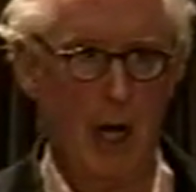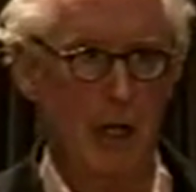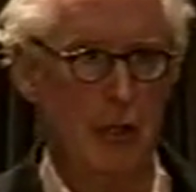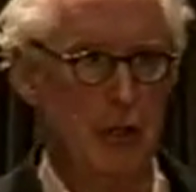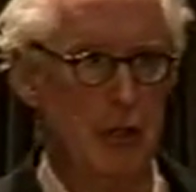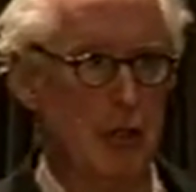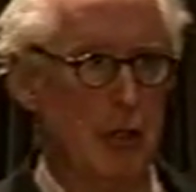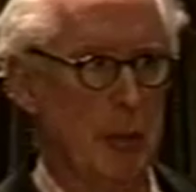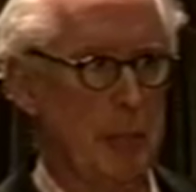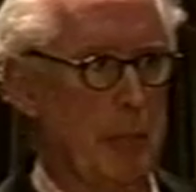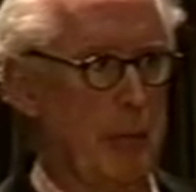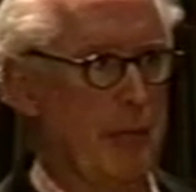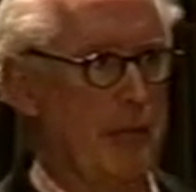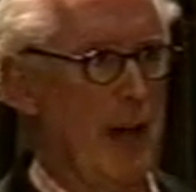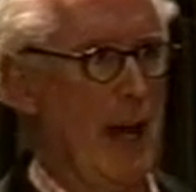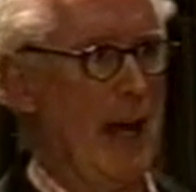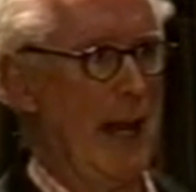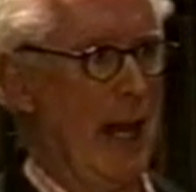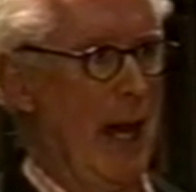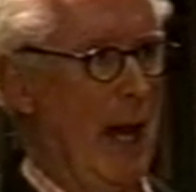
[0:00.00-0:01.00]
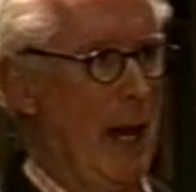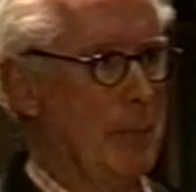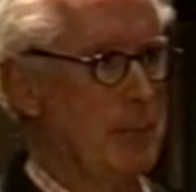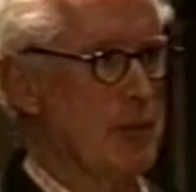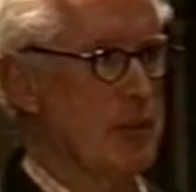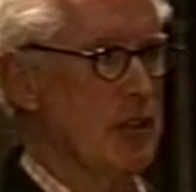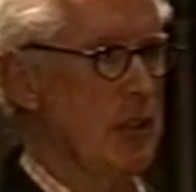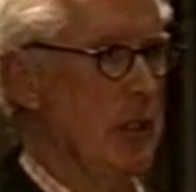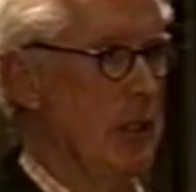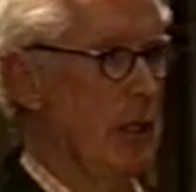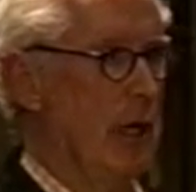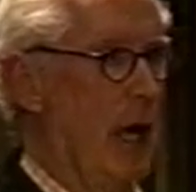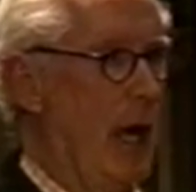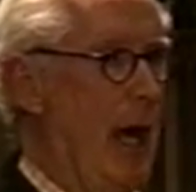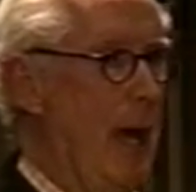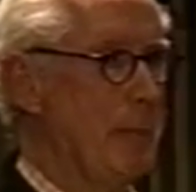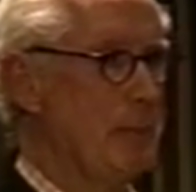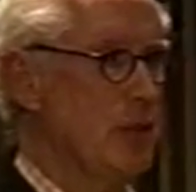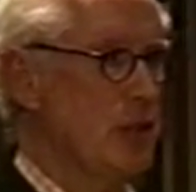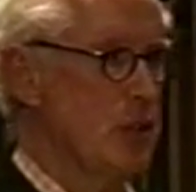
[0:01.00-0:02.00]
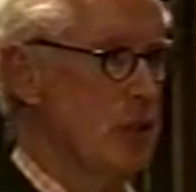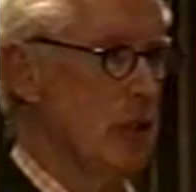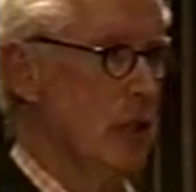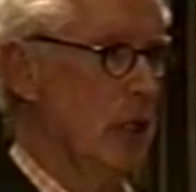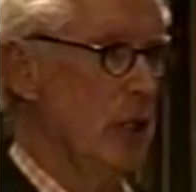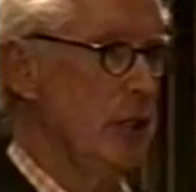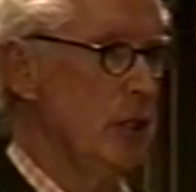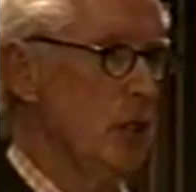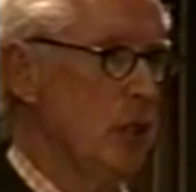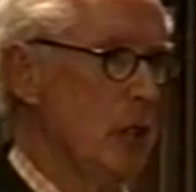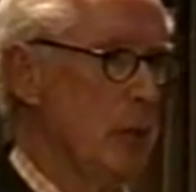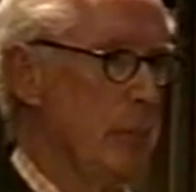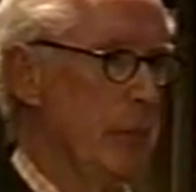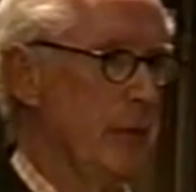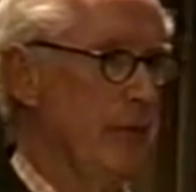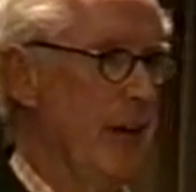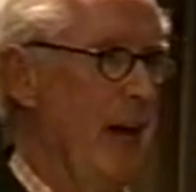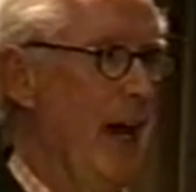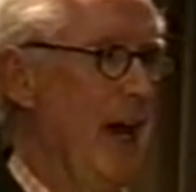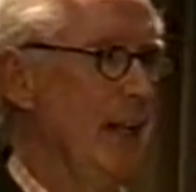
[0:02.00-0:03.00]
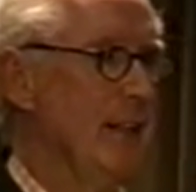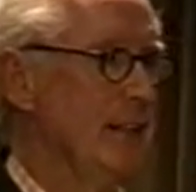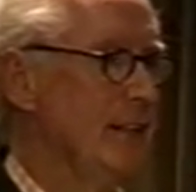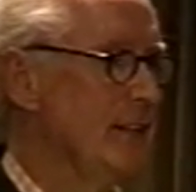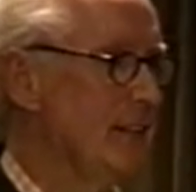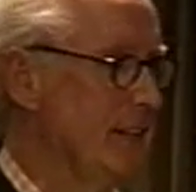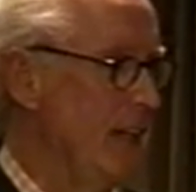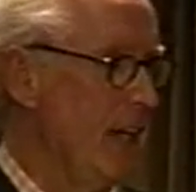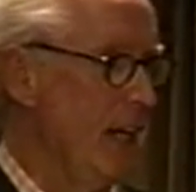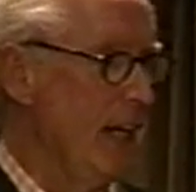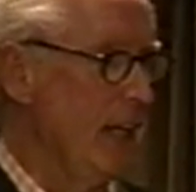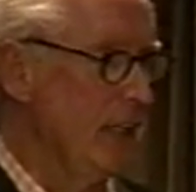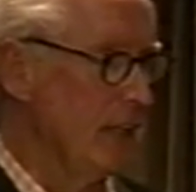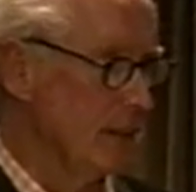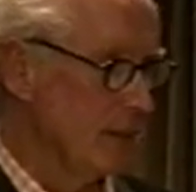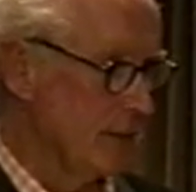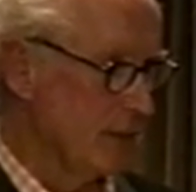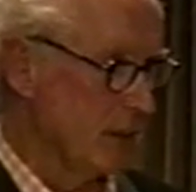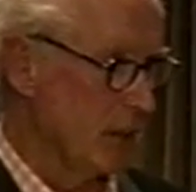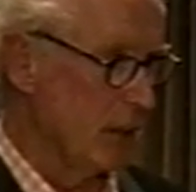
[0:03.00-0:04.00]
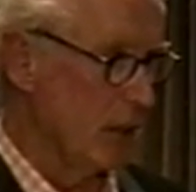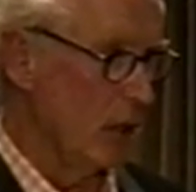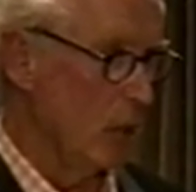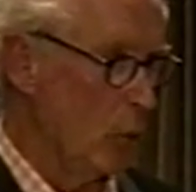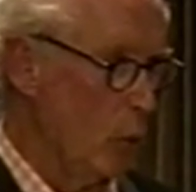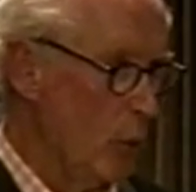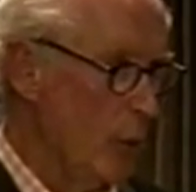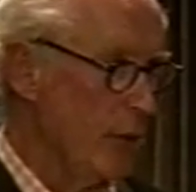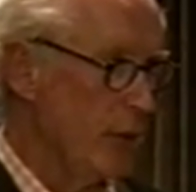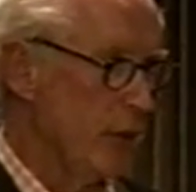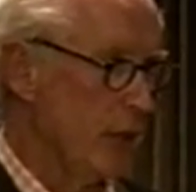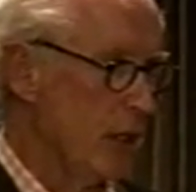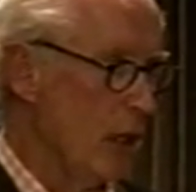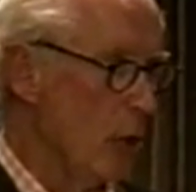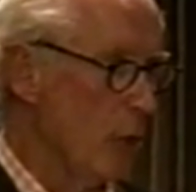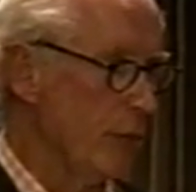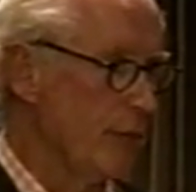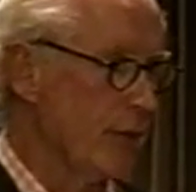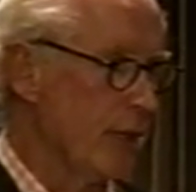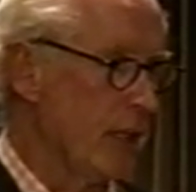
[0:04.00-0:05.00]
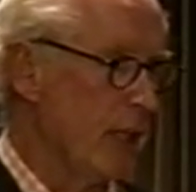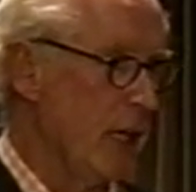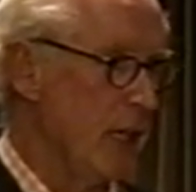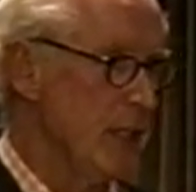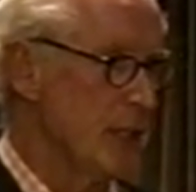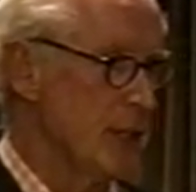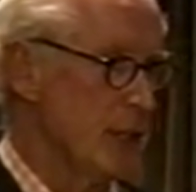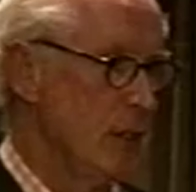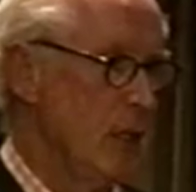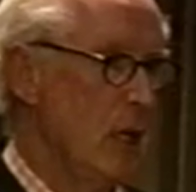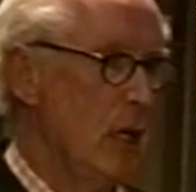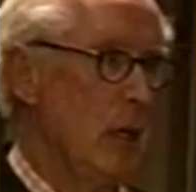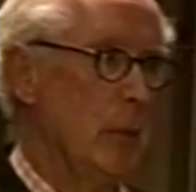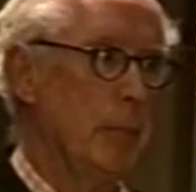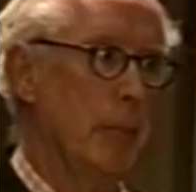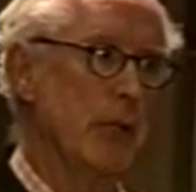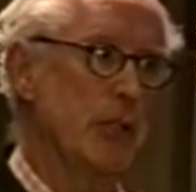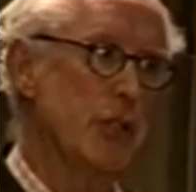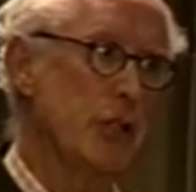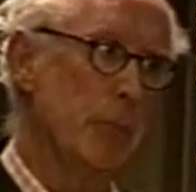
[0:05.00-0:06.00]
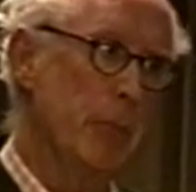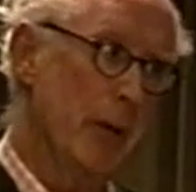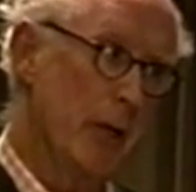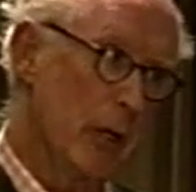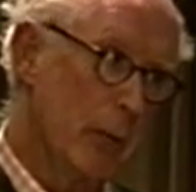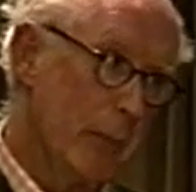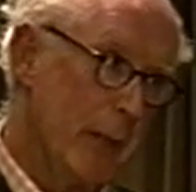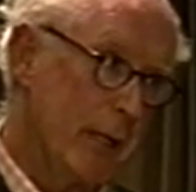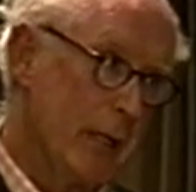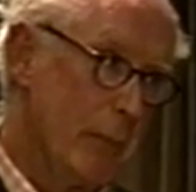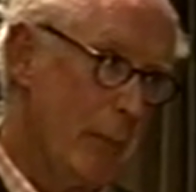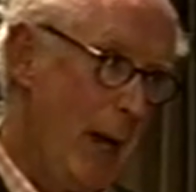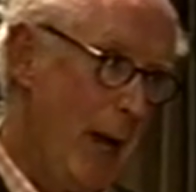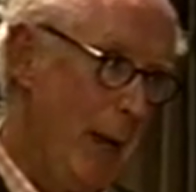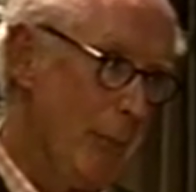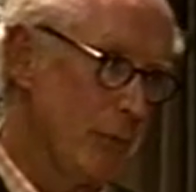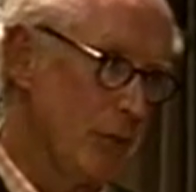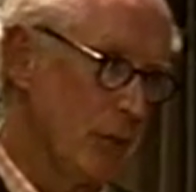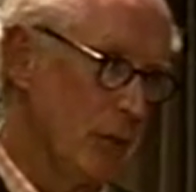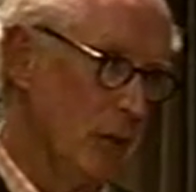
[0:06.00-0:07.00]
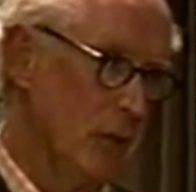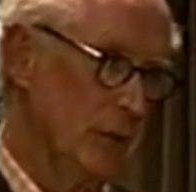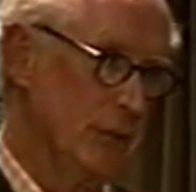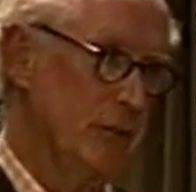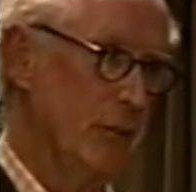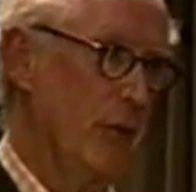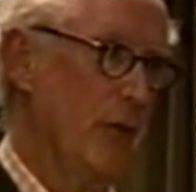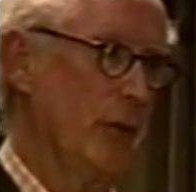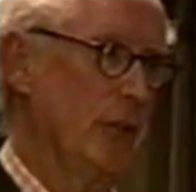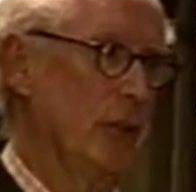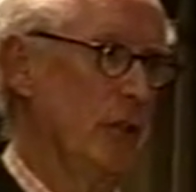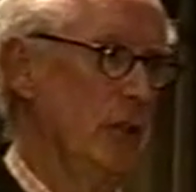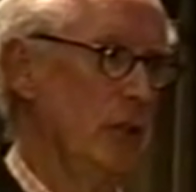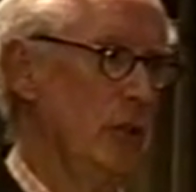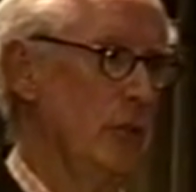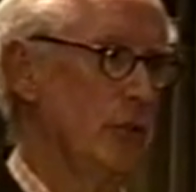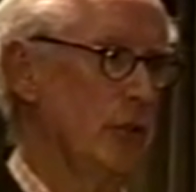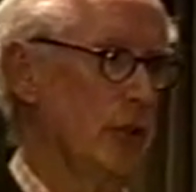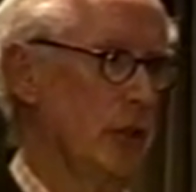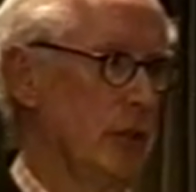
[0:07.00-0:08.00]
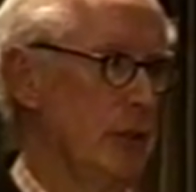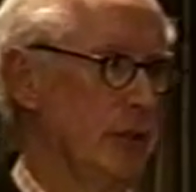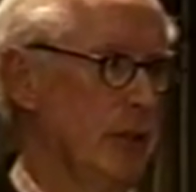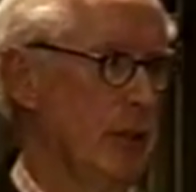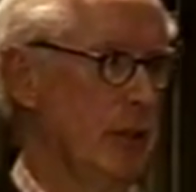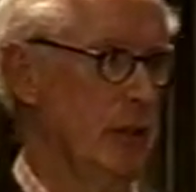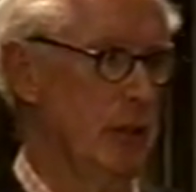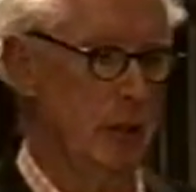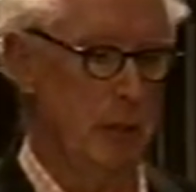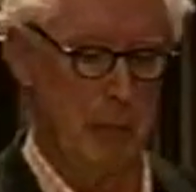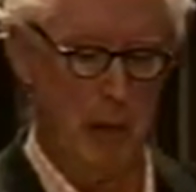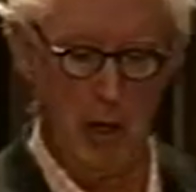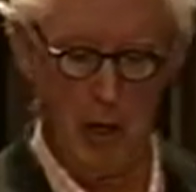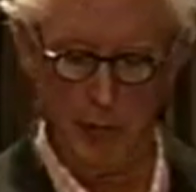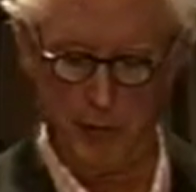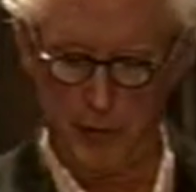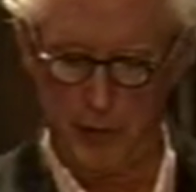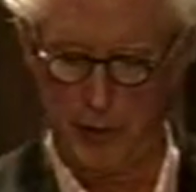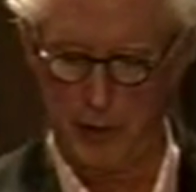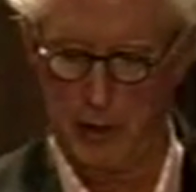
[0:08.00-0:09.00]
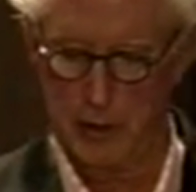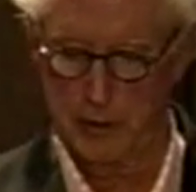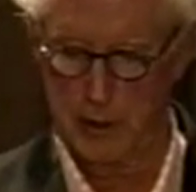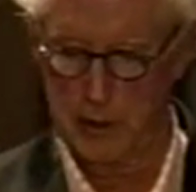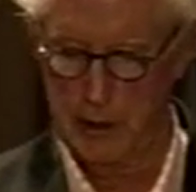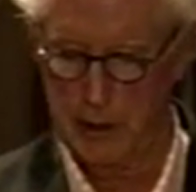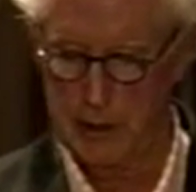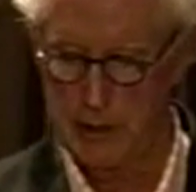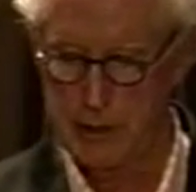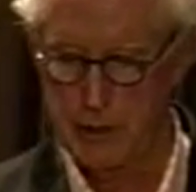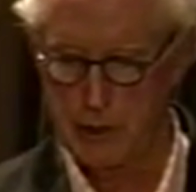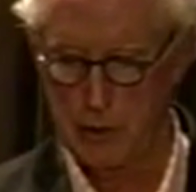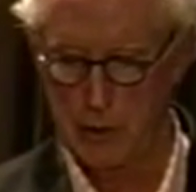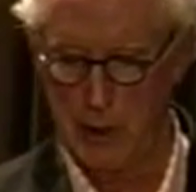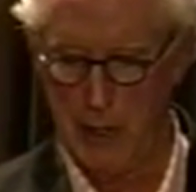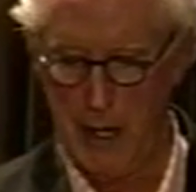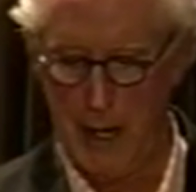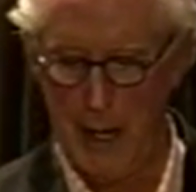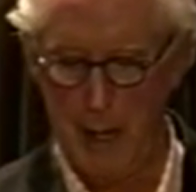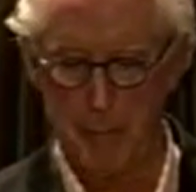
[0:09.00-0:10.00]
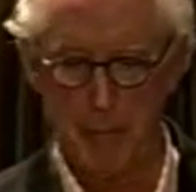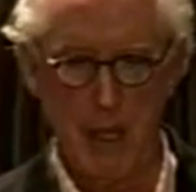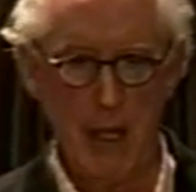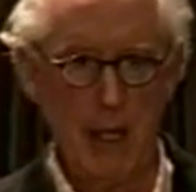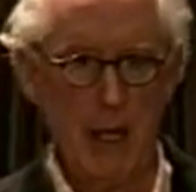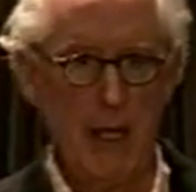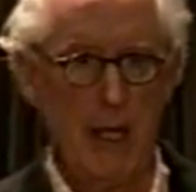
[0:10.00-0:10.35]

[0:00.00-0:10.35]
You can provide optionally, you can provide sounds to go with the notification, but you better make them optional so that the user can turn them off or they'll delete your app.